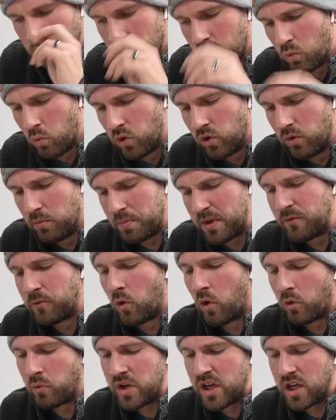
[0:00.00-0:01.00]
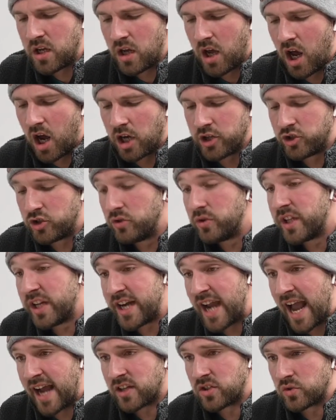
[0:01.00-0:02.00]
Well, before we do the
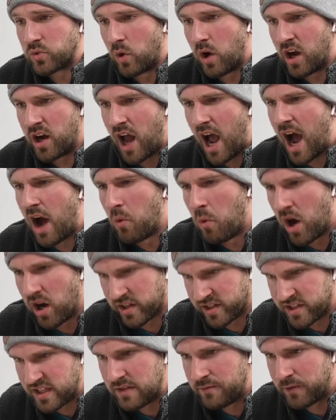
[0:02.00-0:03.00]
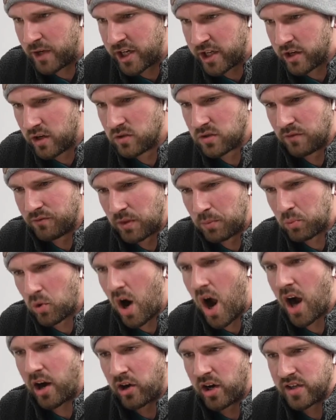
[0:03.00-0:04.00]
next one, I'll want to see videos of the
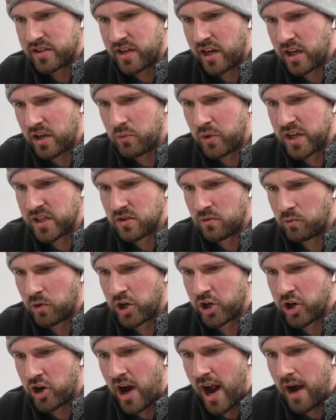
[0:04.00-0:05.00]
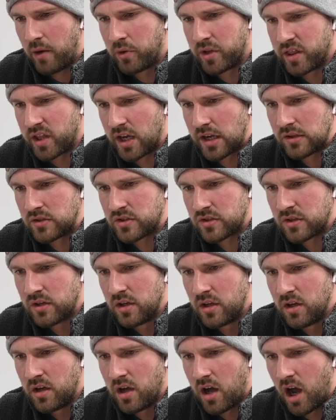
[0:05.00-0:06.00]
progress anyways of where you're at with things,
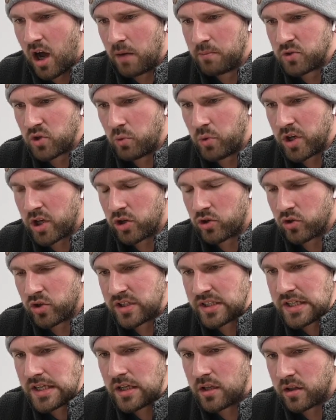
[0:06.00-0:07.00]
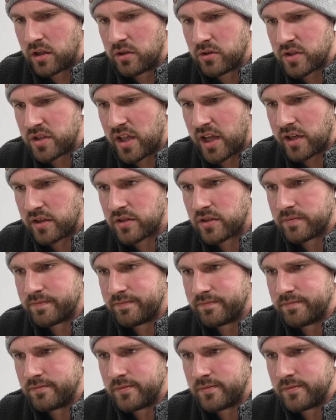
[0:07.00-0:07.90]
so we could critique those things.